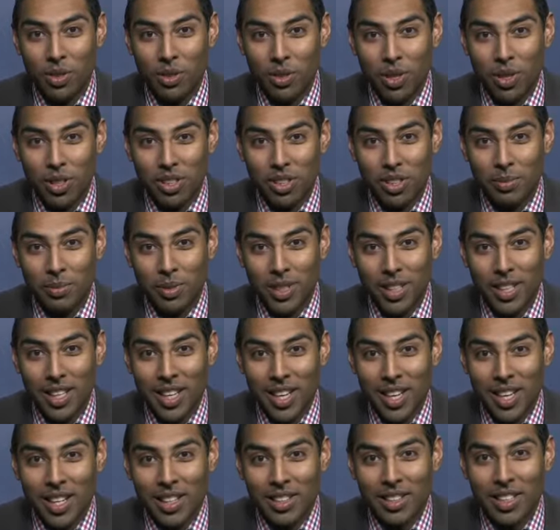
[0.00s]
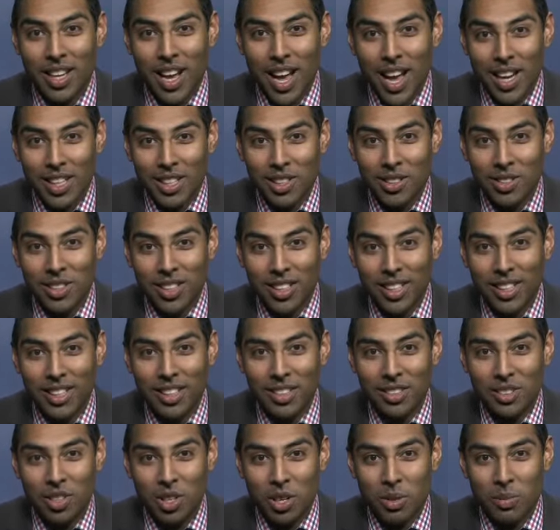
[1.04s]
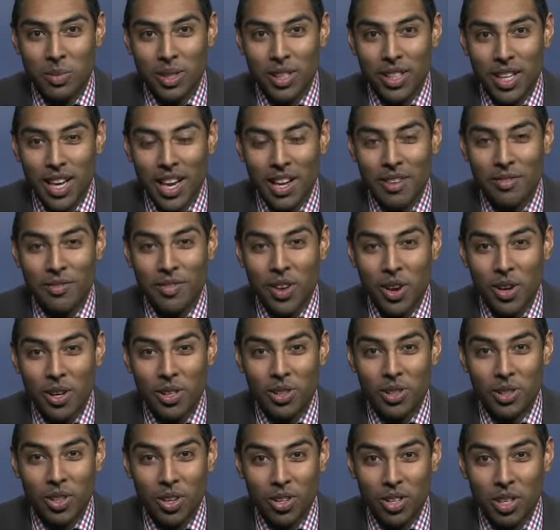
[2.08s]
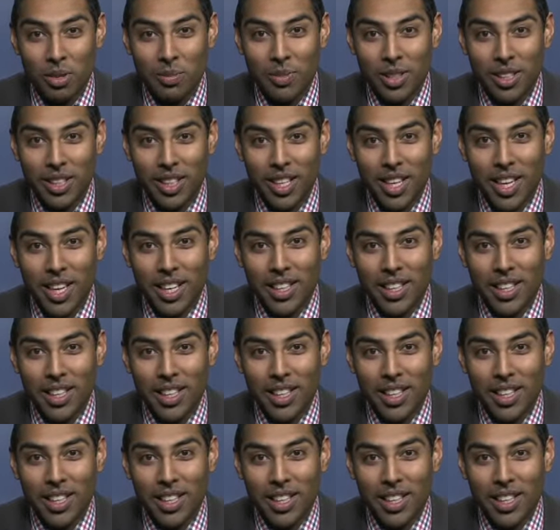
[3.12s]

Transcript: fluoroscopy to accurately determine and photo document